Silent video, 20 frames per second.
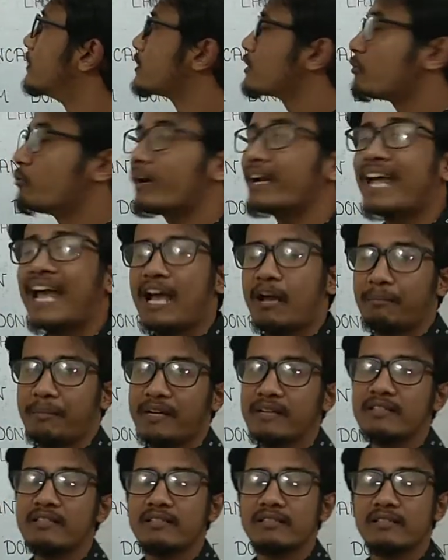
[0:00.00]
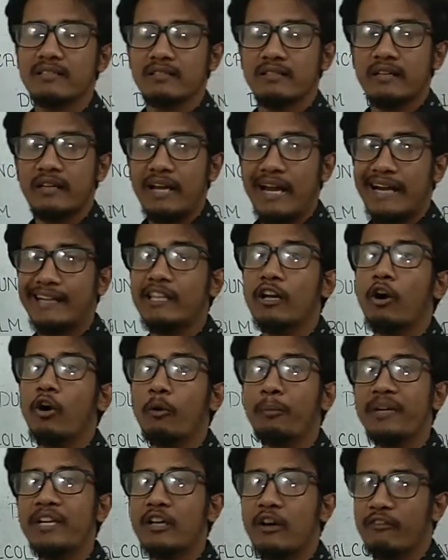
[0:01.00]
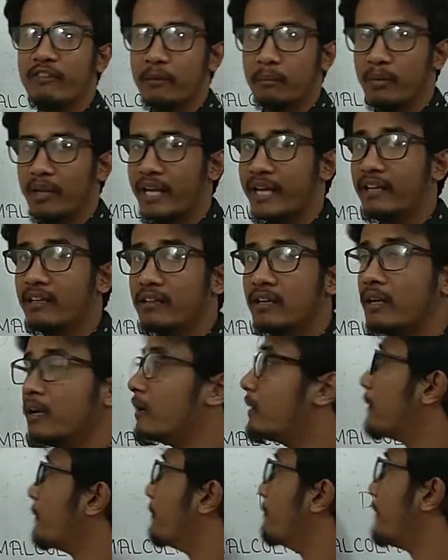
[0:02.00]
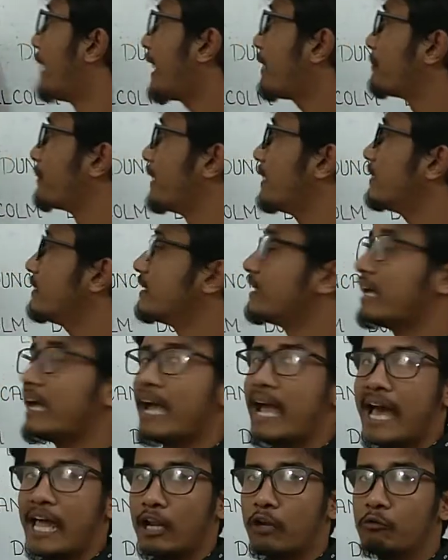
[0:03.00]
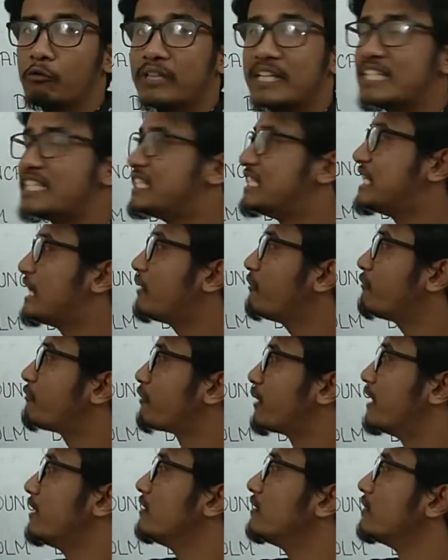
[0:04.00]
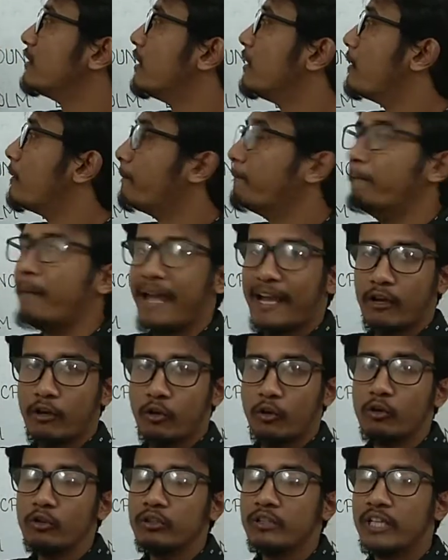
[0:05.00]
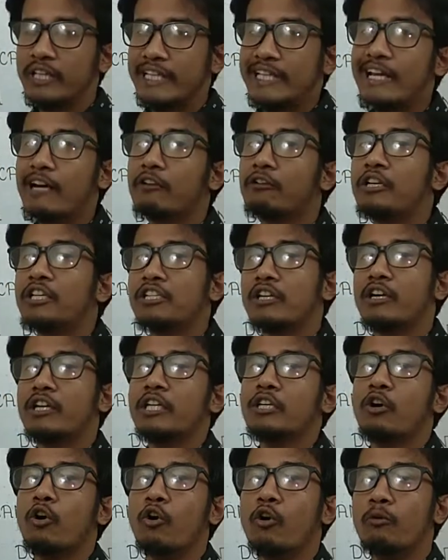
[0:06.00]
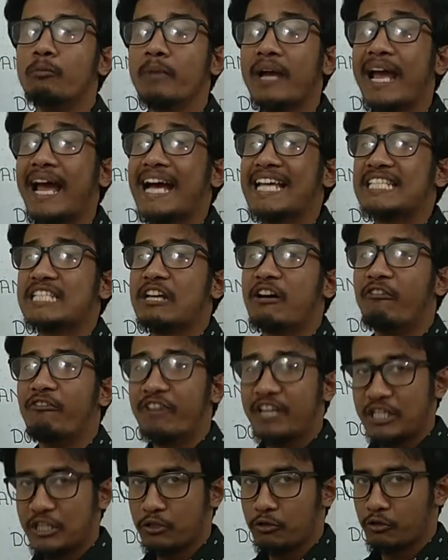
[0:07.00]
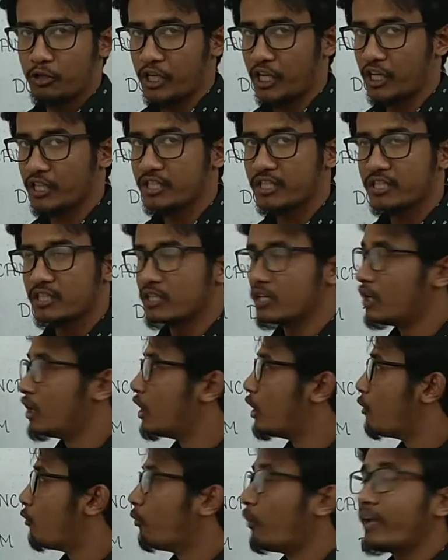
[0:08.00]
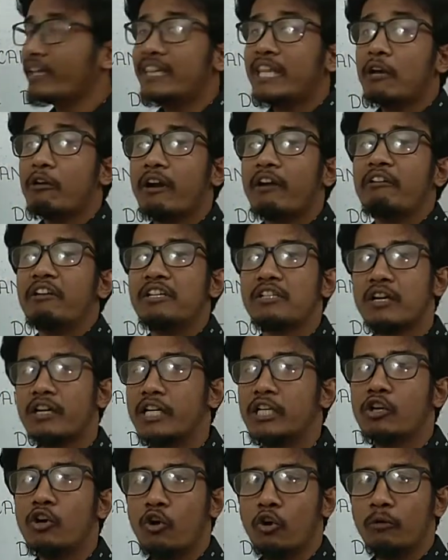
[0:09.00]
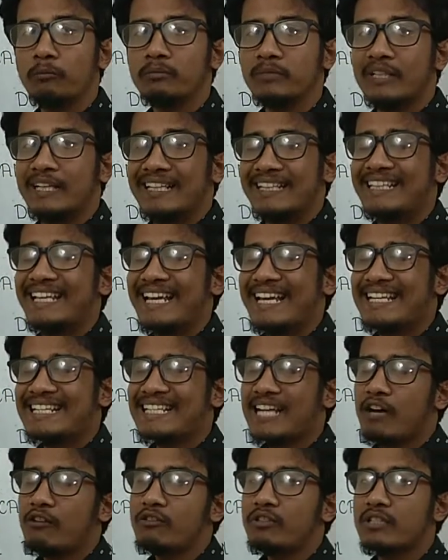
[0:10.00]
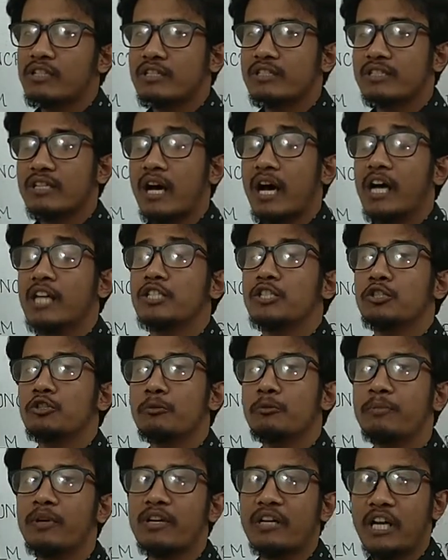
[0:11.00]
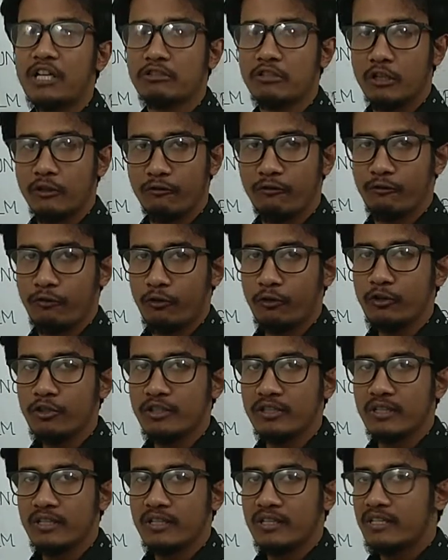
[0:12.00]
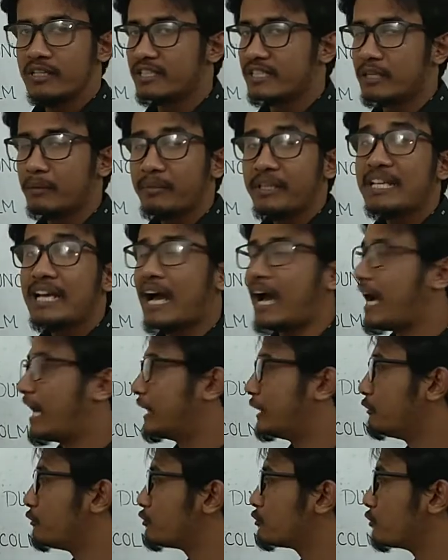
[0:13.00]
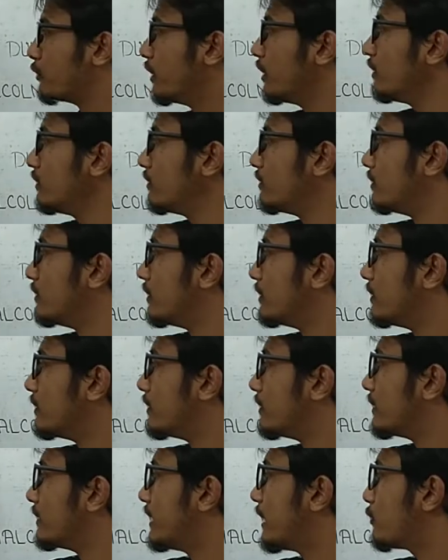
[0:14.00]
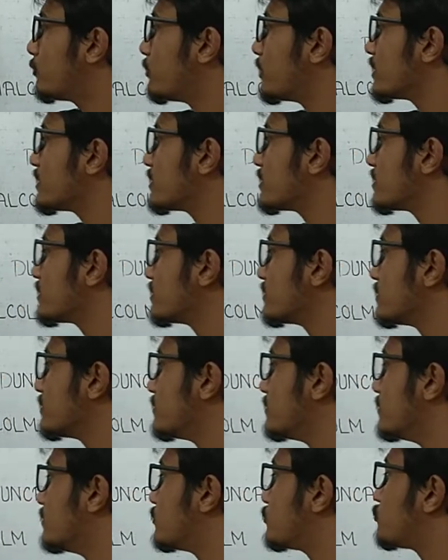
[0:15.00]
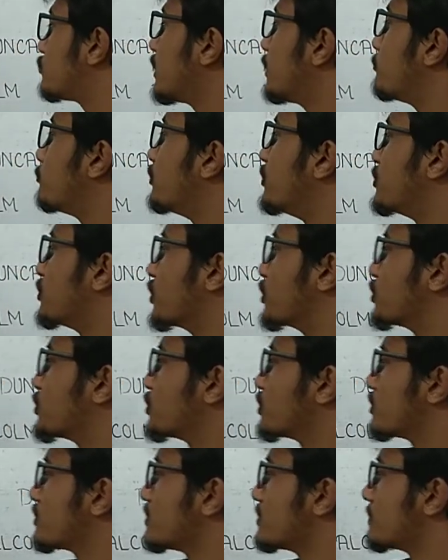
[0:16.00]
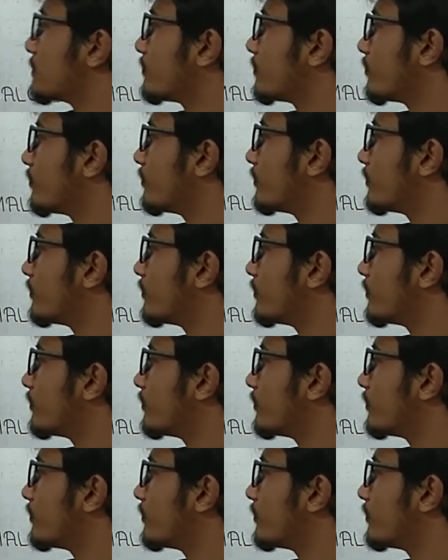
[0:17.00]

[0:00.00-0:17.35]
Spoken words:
So what happens at the opening of the play? Macbeth, along with his dear friend Banquo, they are returning home as victorious. When they were returning home, they encountered a supernatural force, something unusual, that was 3 witches.